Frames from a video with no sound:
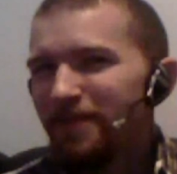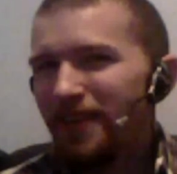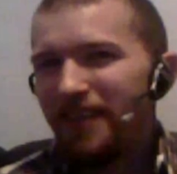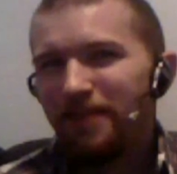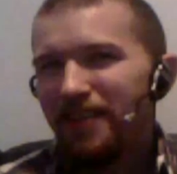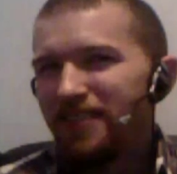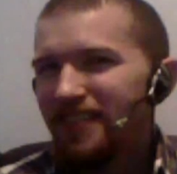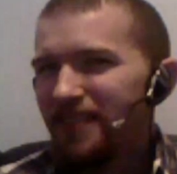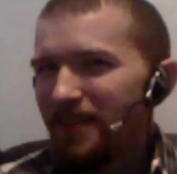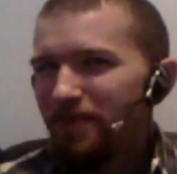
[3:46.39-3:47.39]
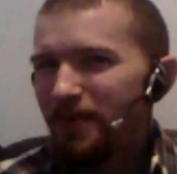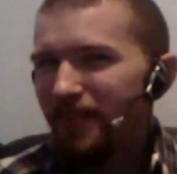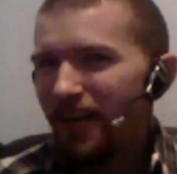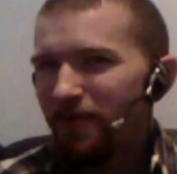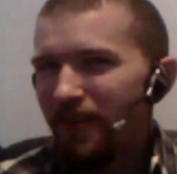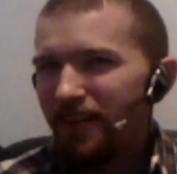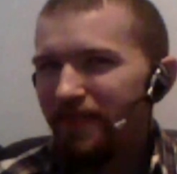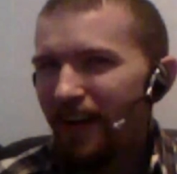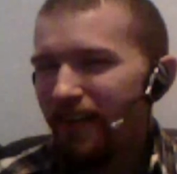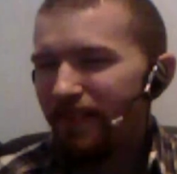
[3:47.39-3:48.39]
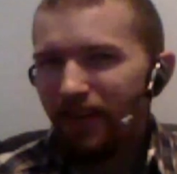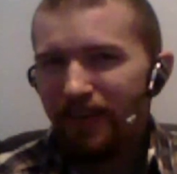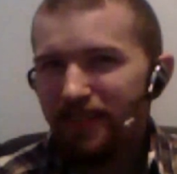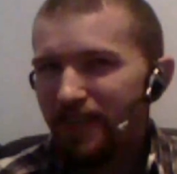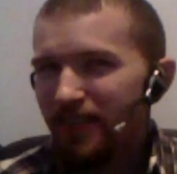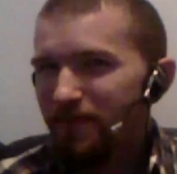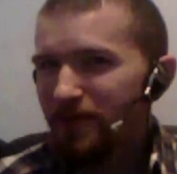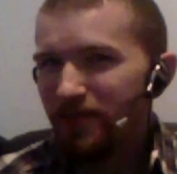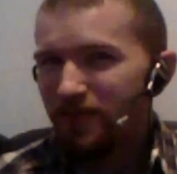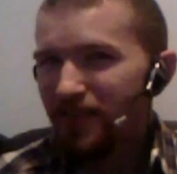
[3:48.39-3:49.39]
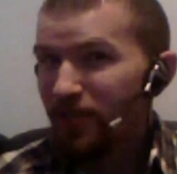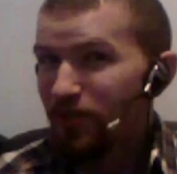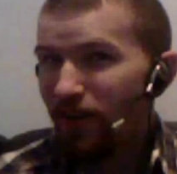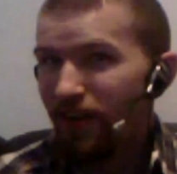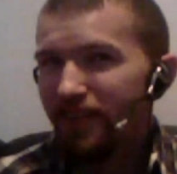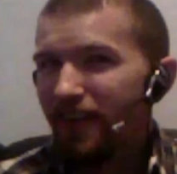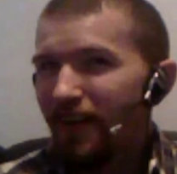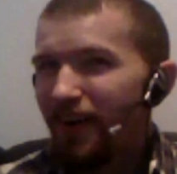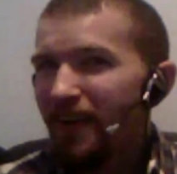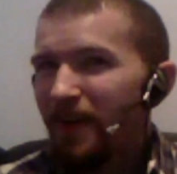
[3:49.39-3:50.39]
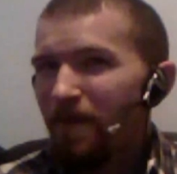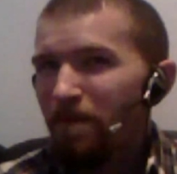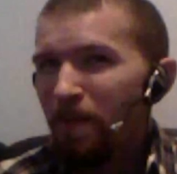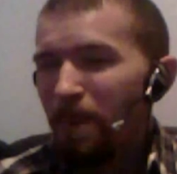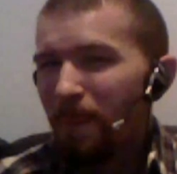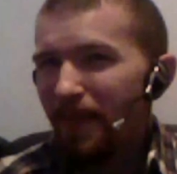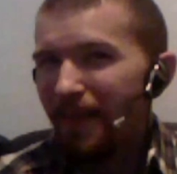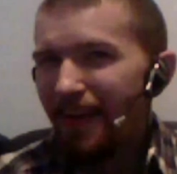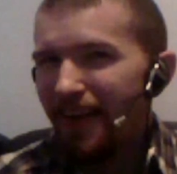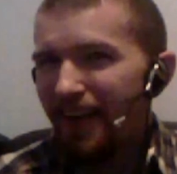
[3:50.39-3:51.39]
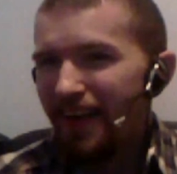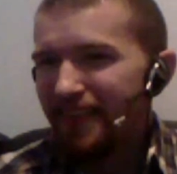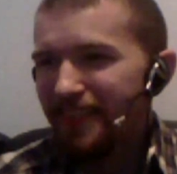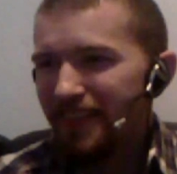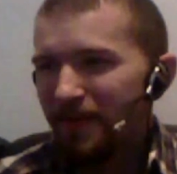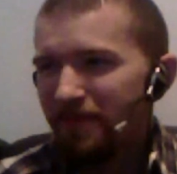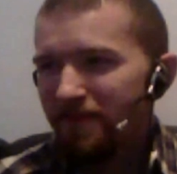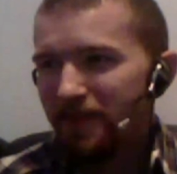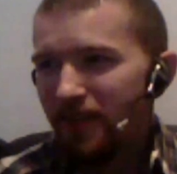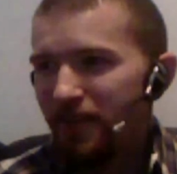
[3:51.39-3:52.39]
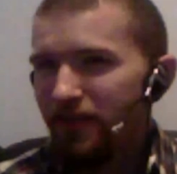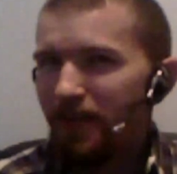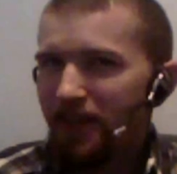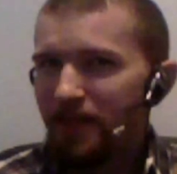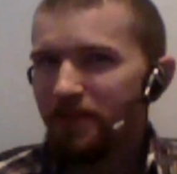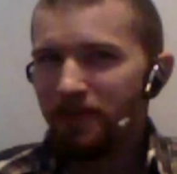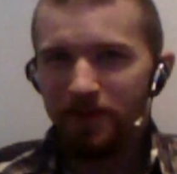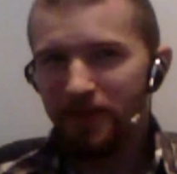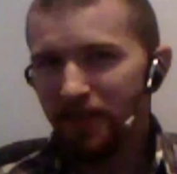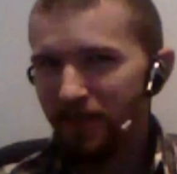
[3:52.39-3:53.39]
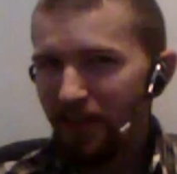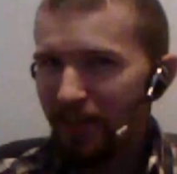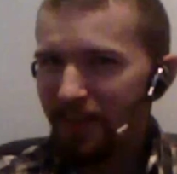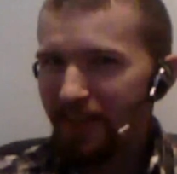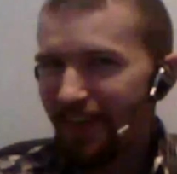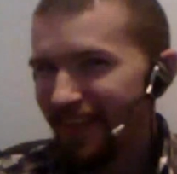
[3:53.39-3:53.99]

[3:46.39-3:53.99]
He manages to pull it out without even having Erika's help, so she was kind of shocked there. And he's like, "Here I come to save the day."